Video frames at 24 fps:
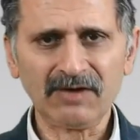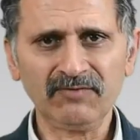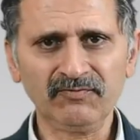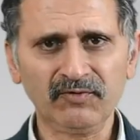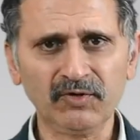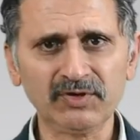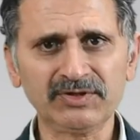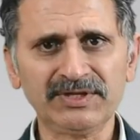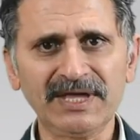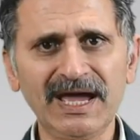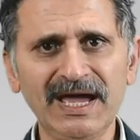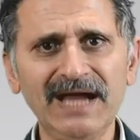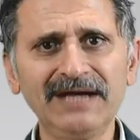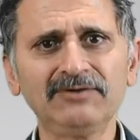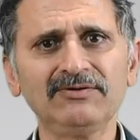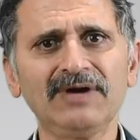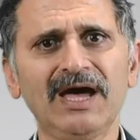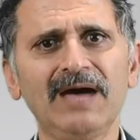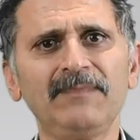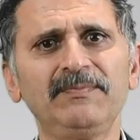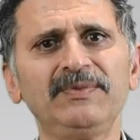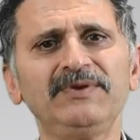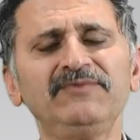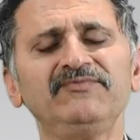For that to
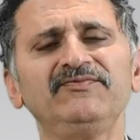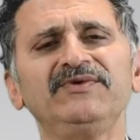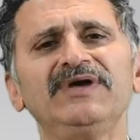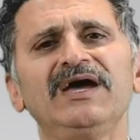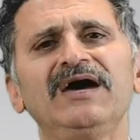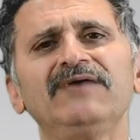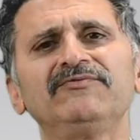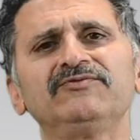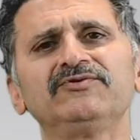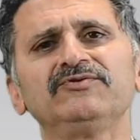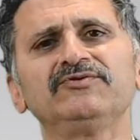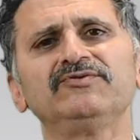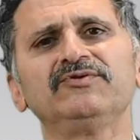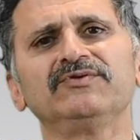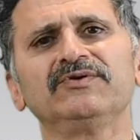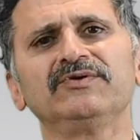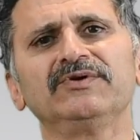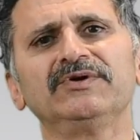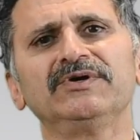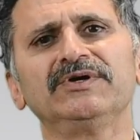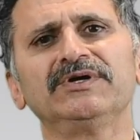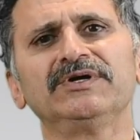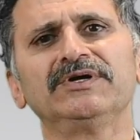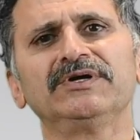happen, we have to
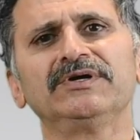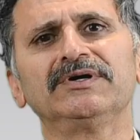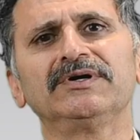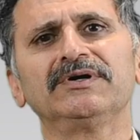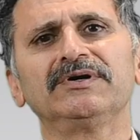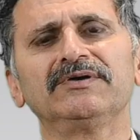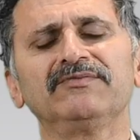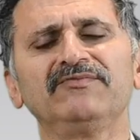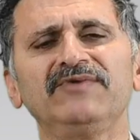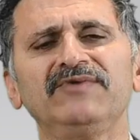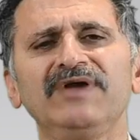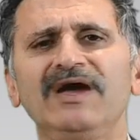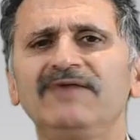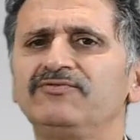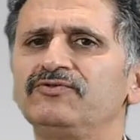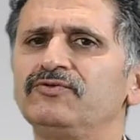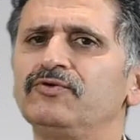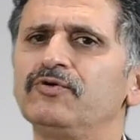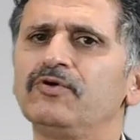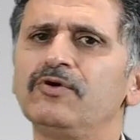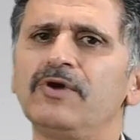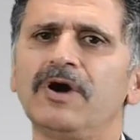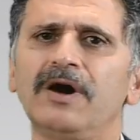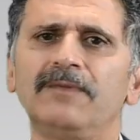
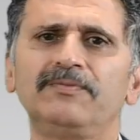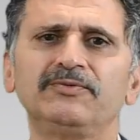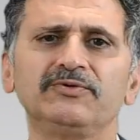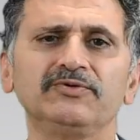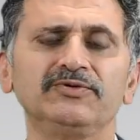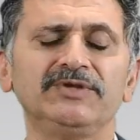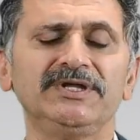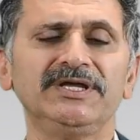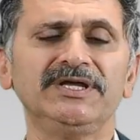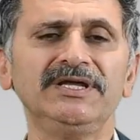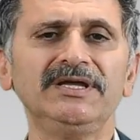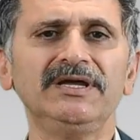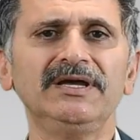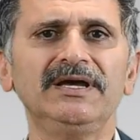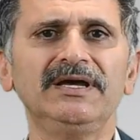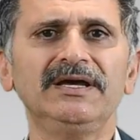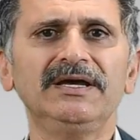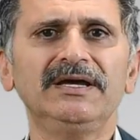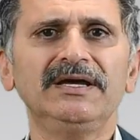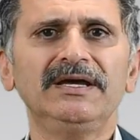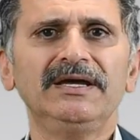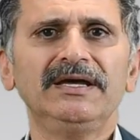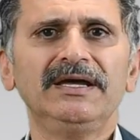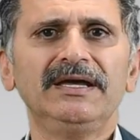go up to the
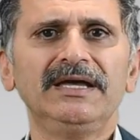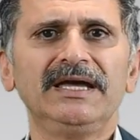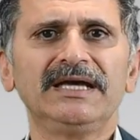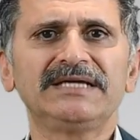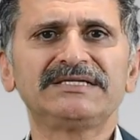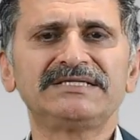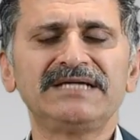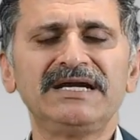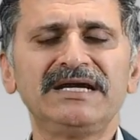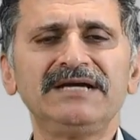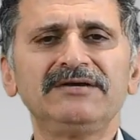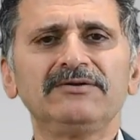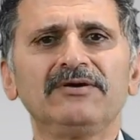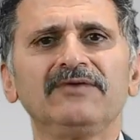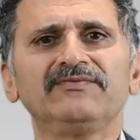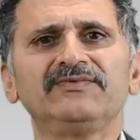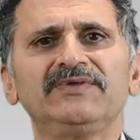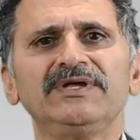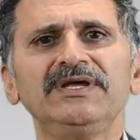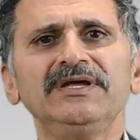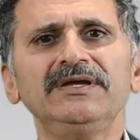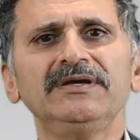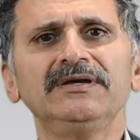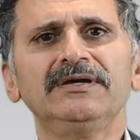extent of
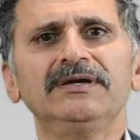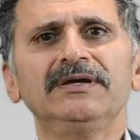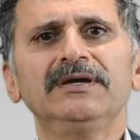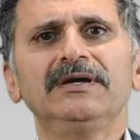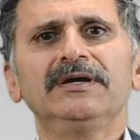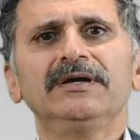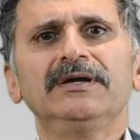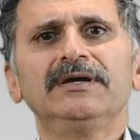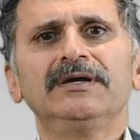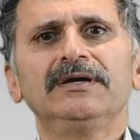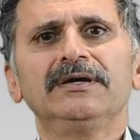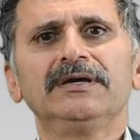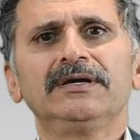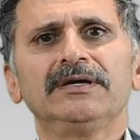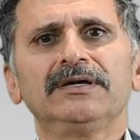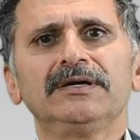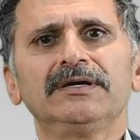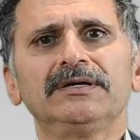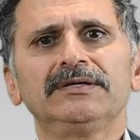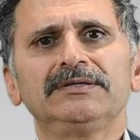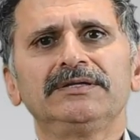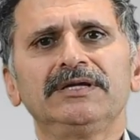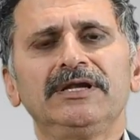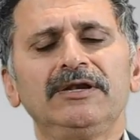the
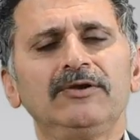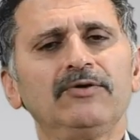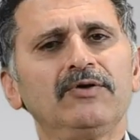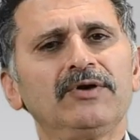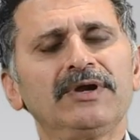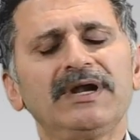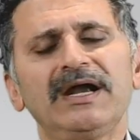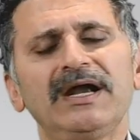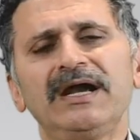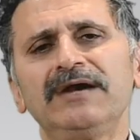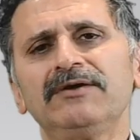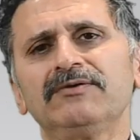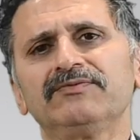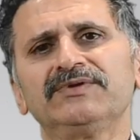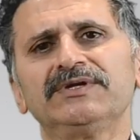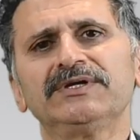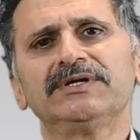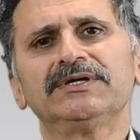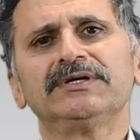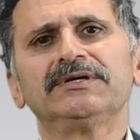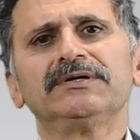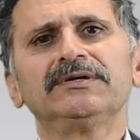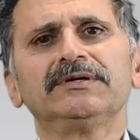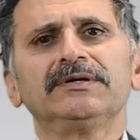lower end of
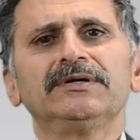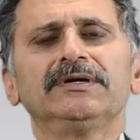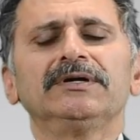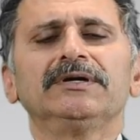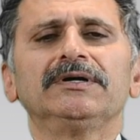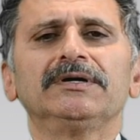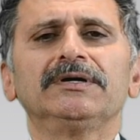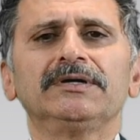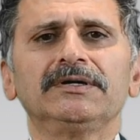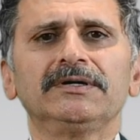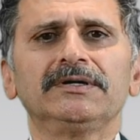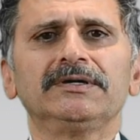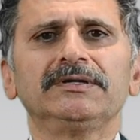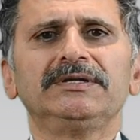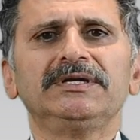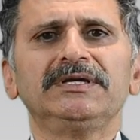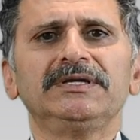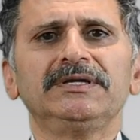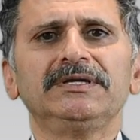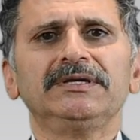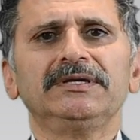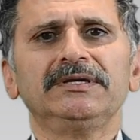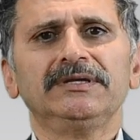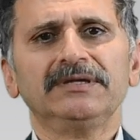the
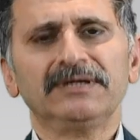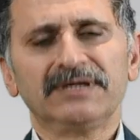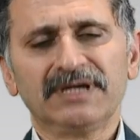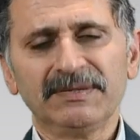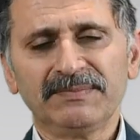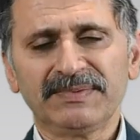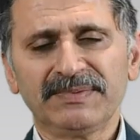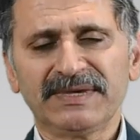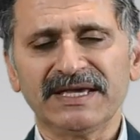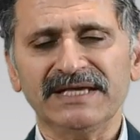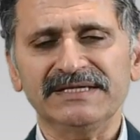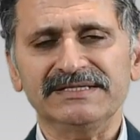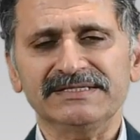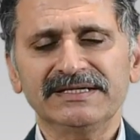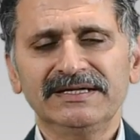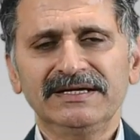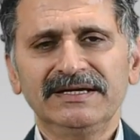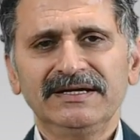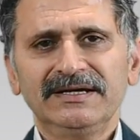rib cage.